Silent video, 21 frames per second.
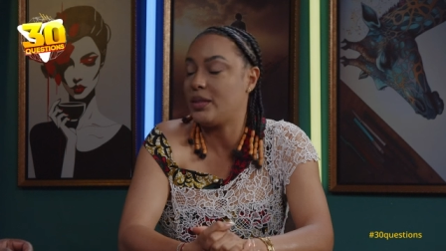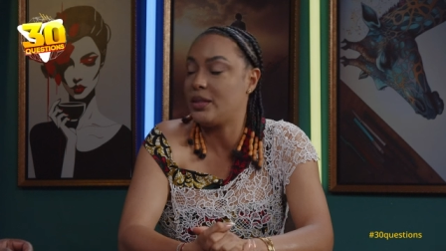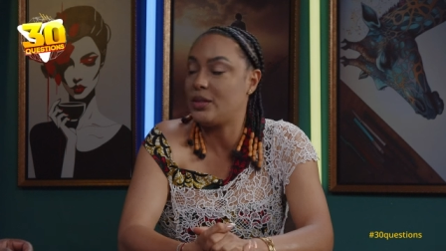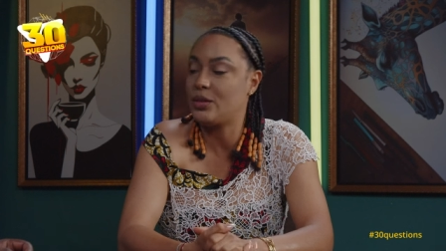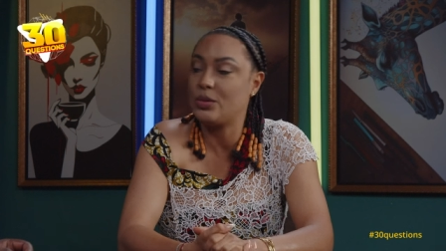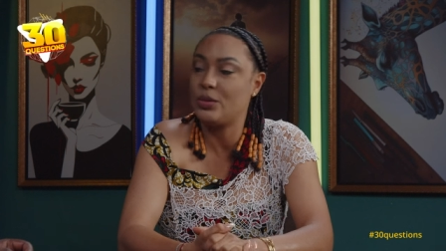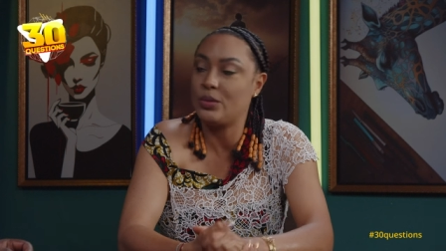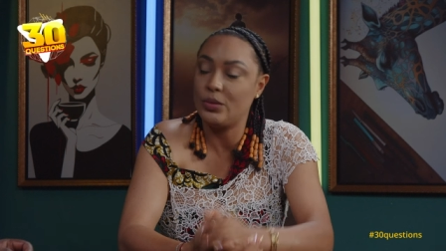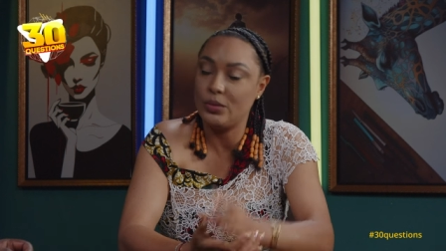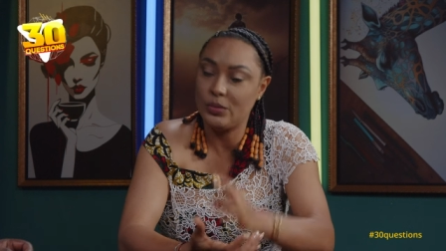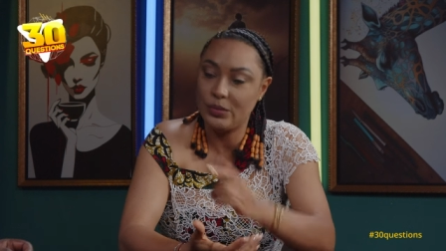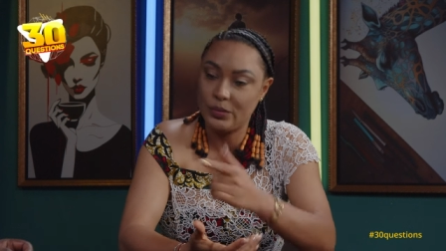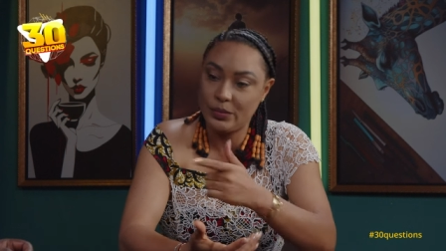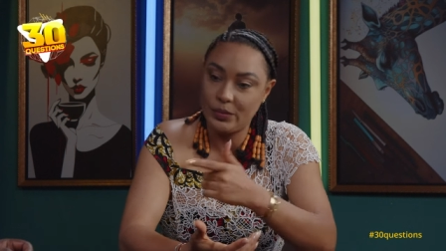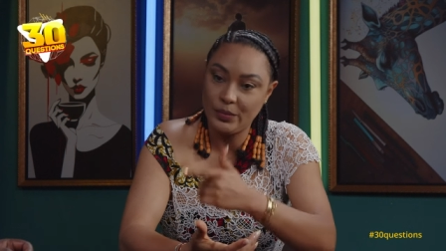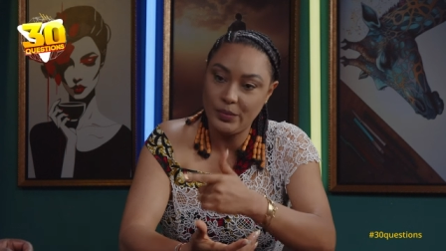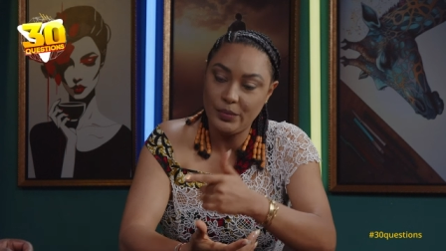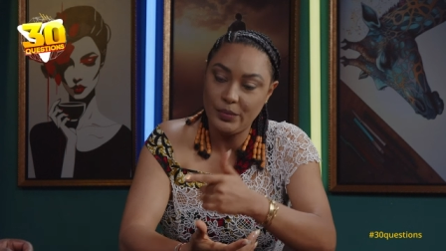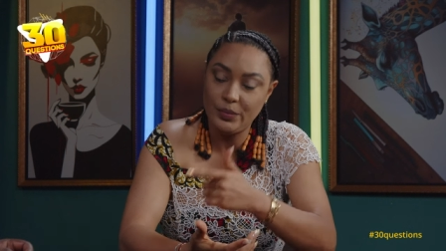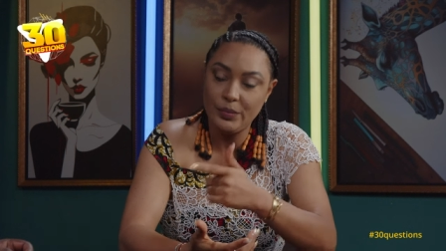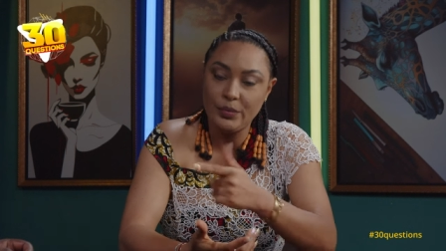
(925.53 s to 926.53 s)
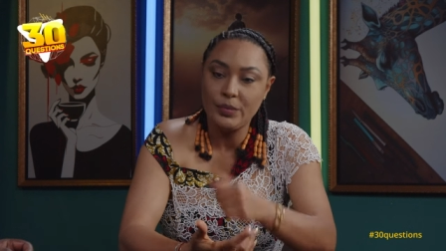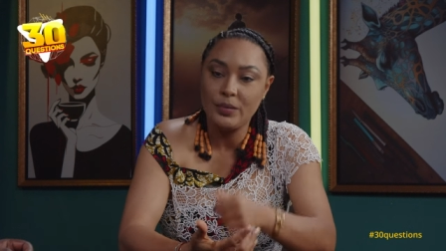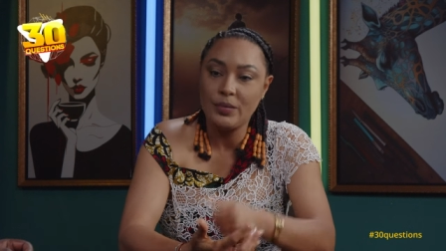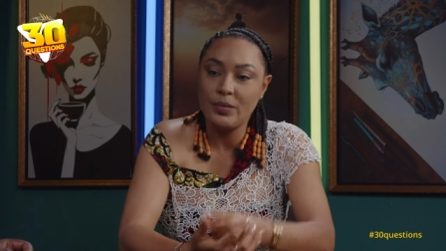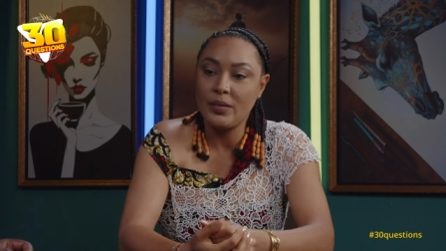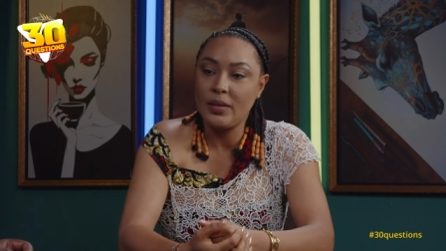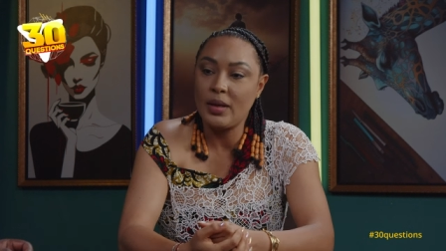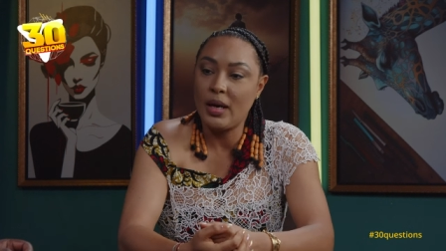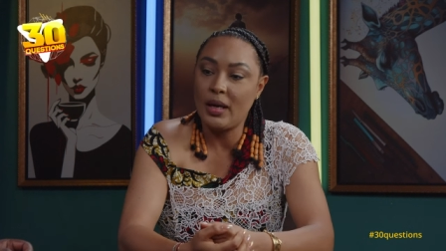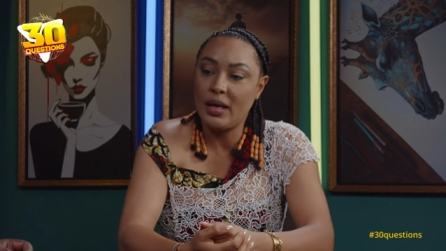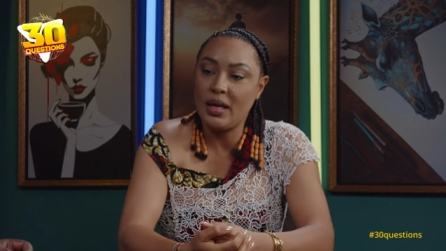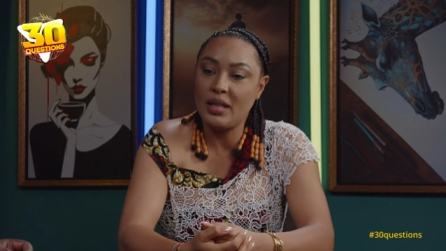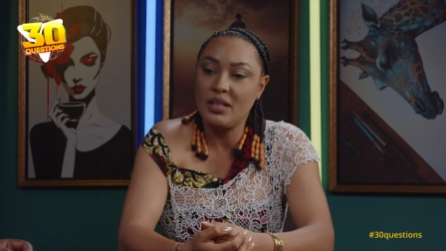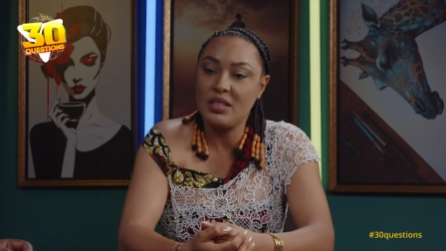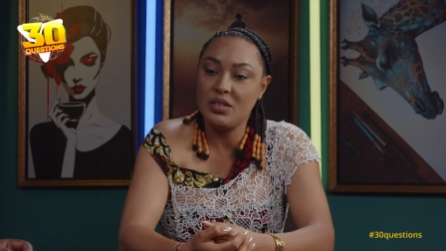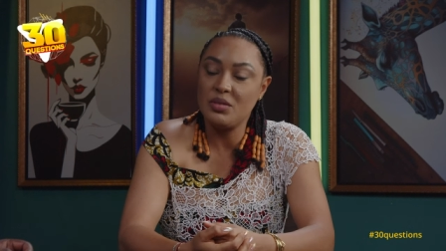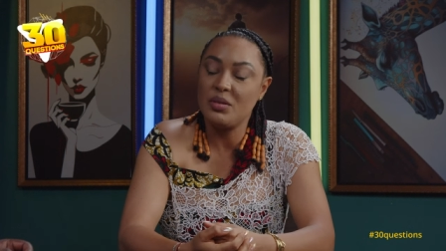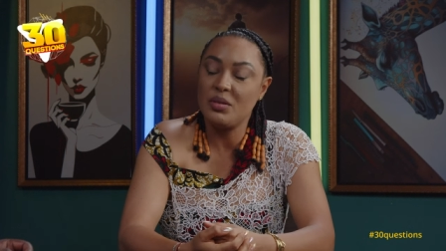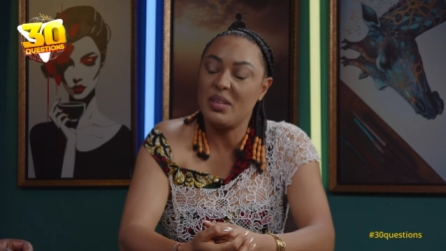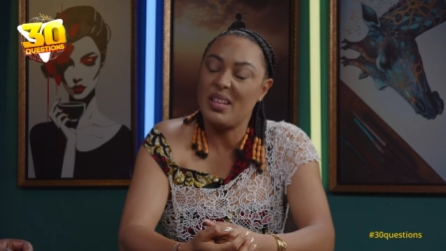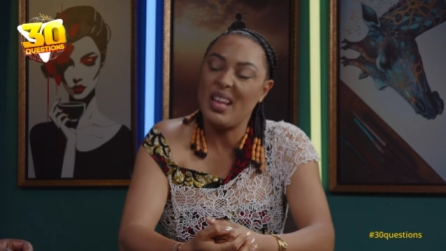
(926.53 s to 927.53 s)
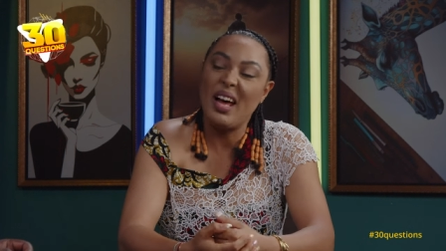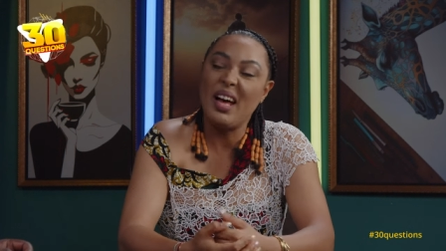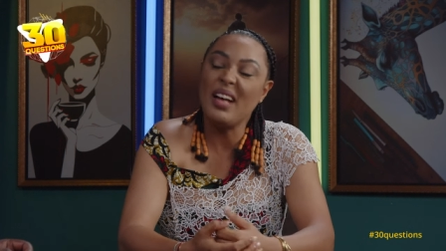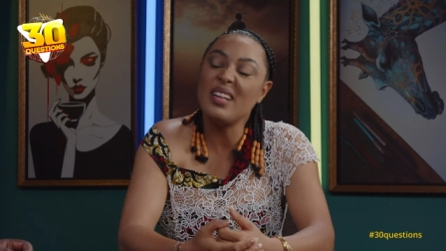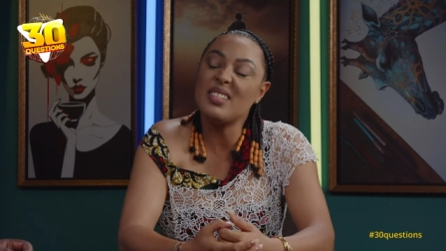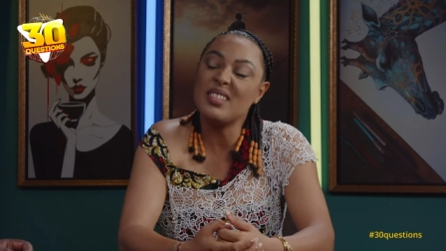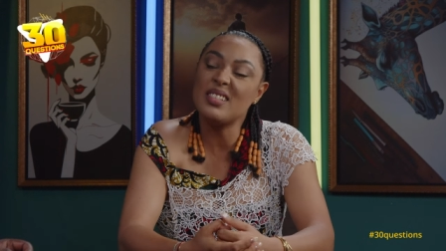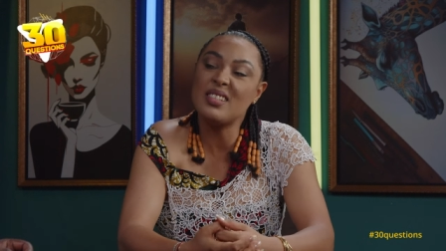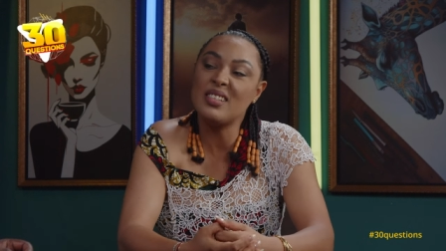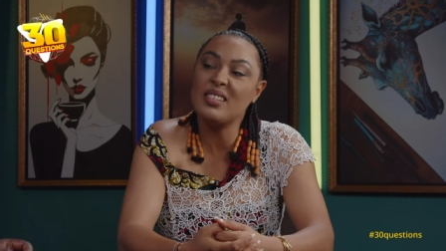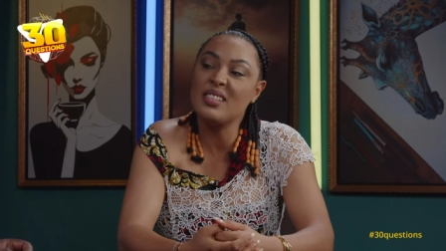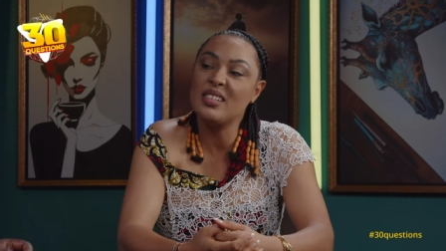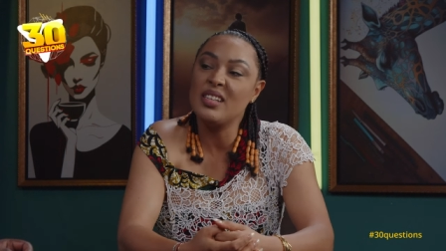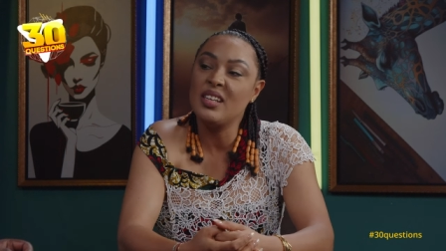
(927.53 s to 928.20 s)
So I can deal with that.